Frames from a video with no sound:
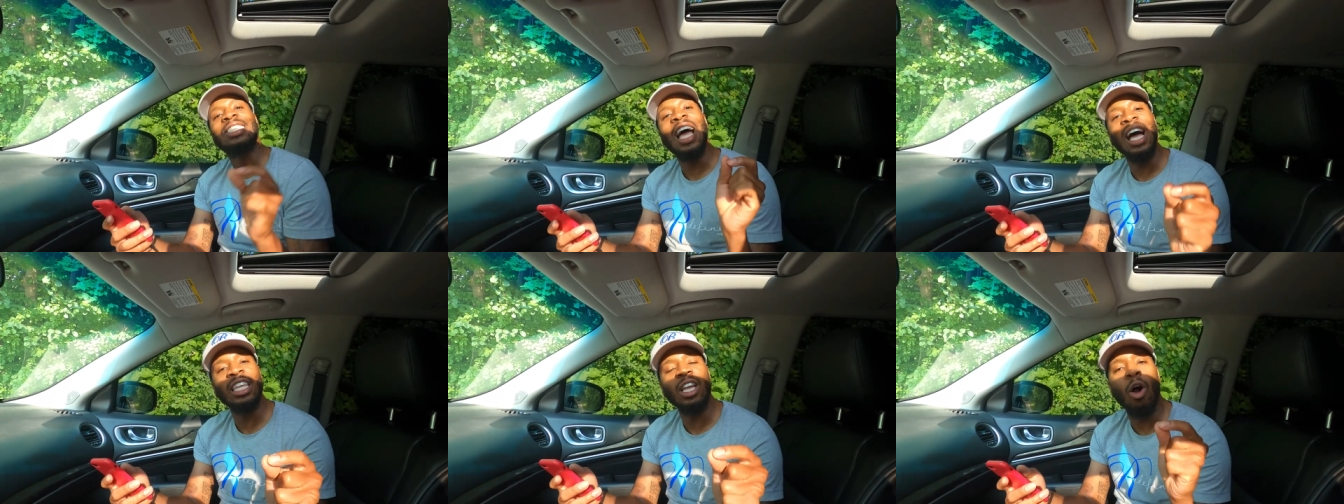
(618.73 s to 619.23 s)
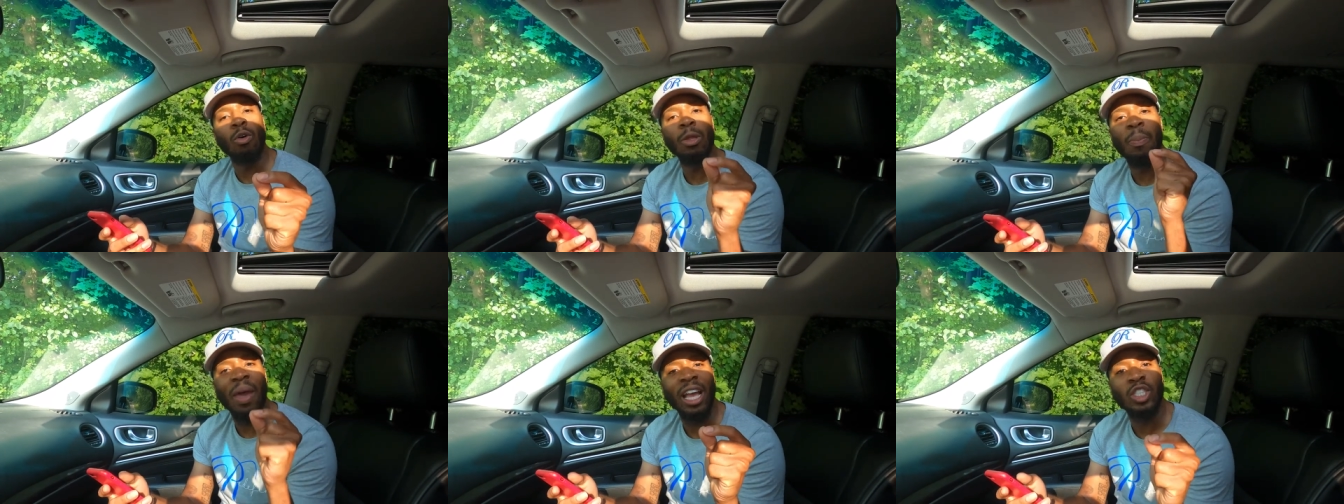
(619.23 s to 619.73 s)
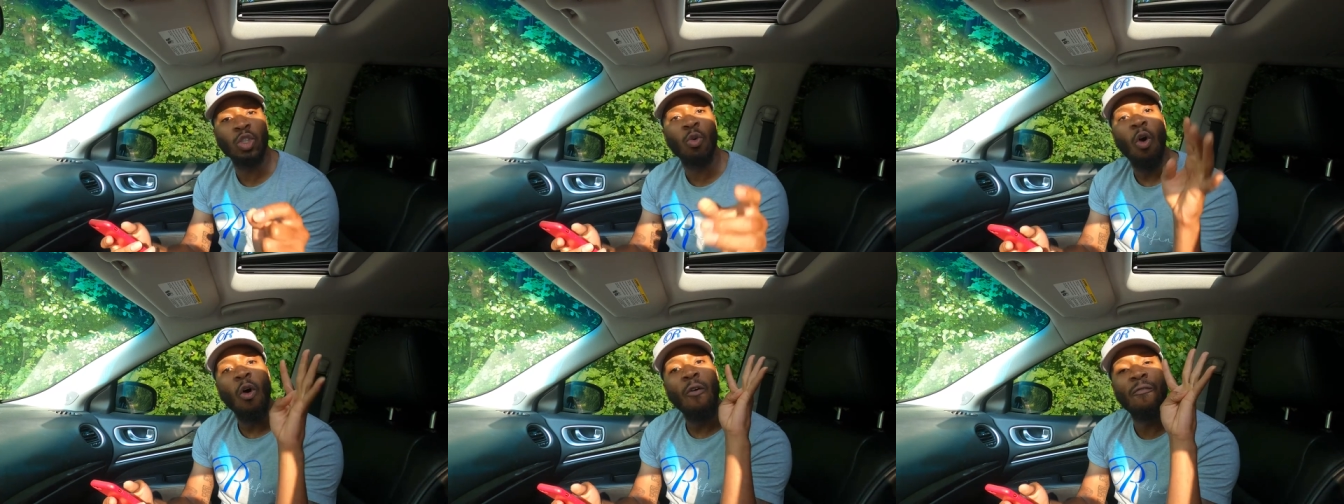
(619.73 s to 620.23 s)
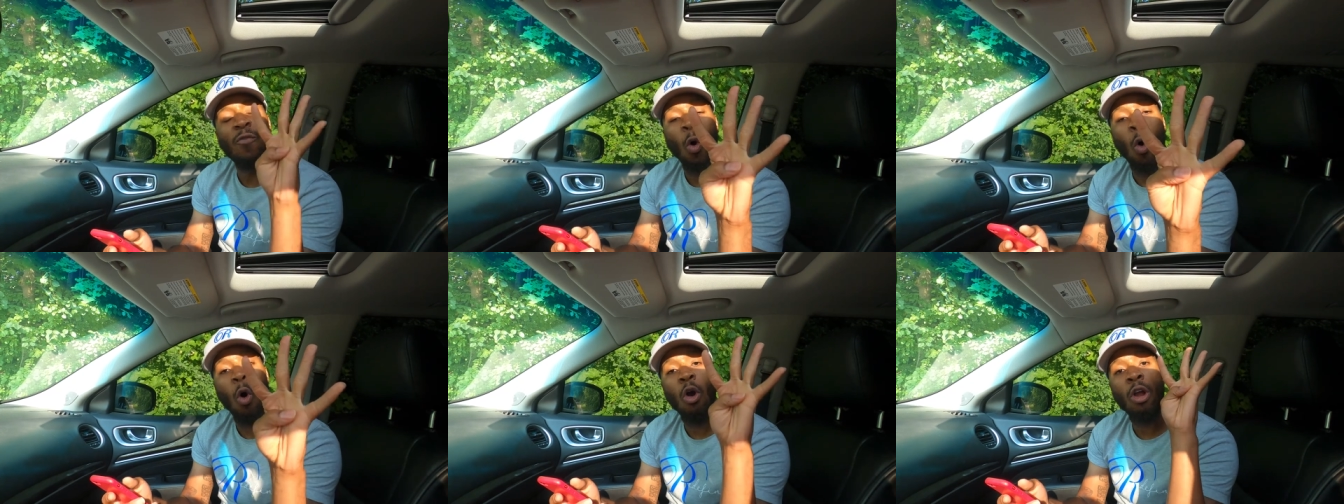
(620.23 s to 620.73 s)
Dolly only pays you
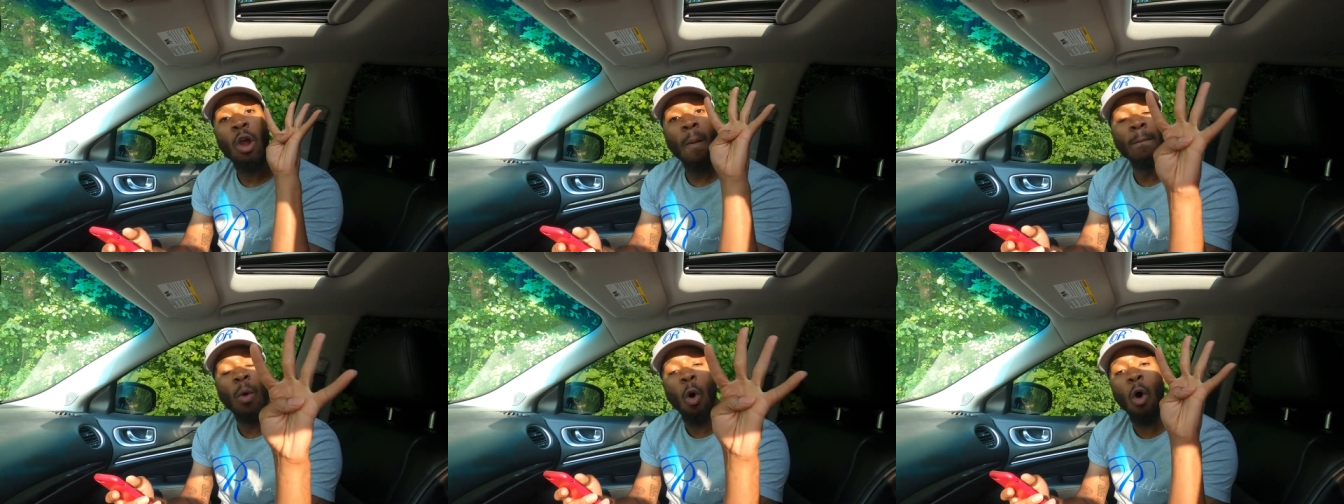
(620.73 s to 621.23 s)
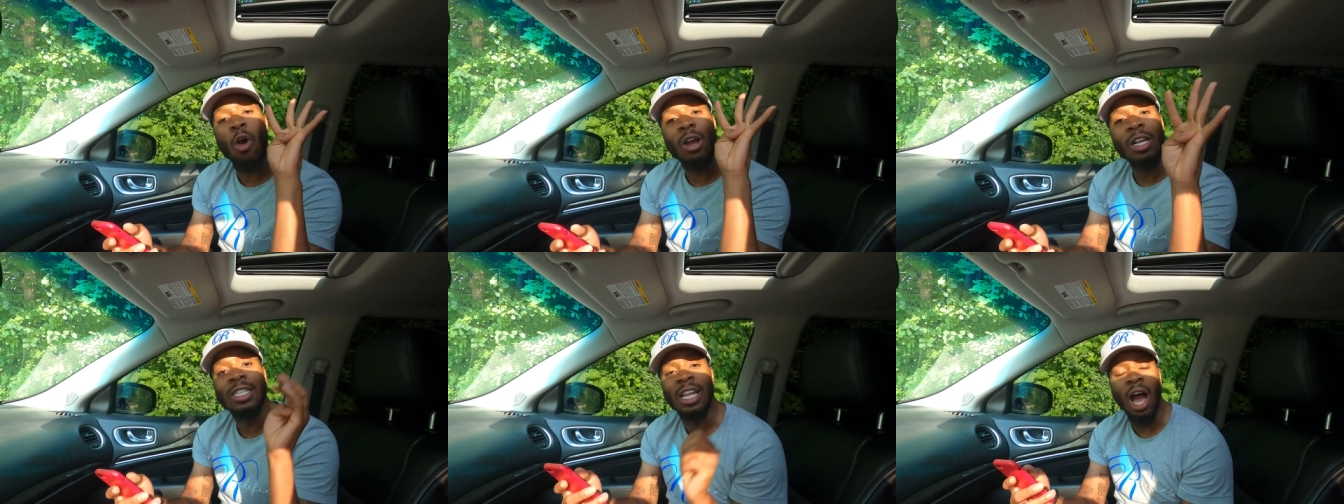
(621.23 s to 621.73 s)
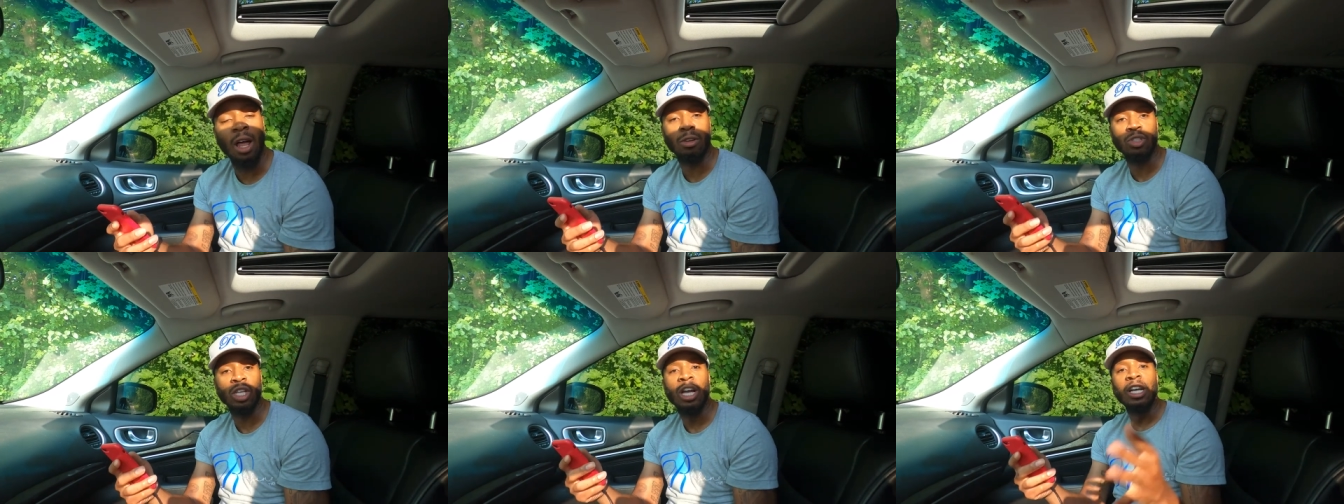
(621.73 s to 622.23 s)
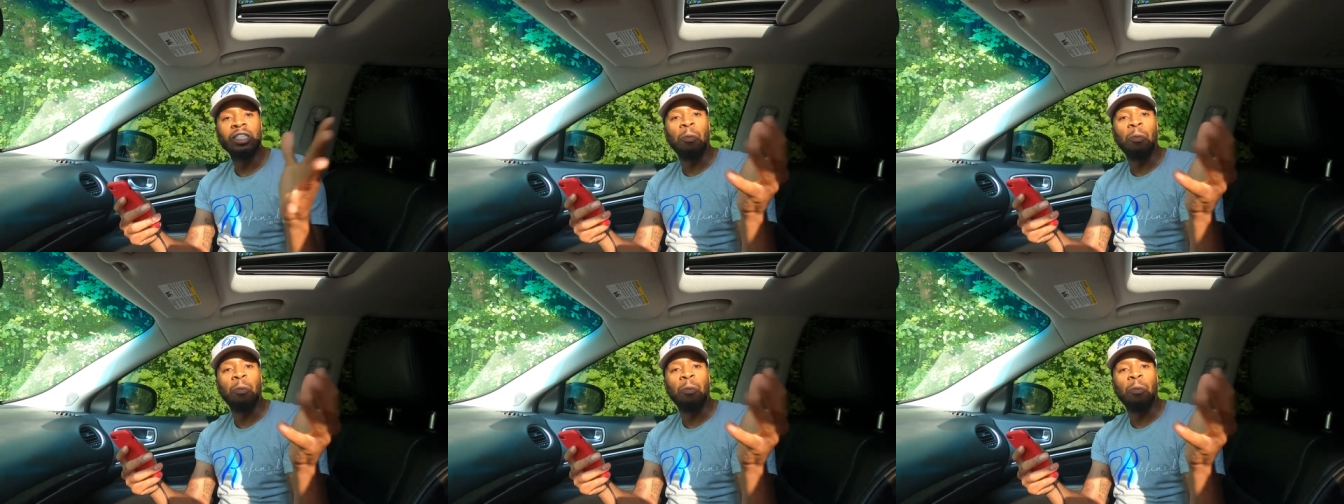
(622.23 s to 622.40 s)
four more dollars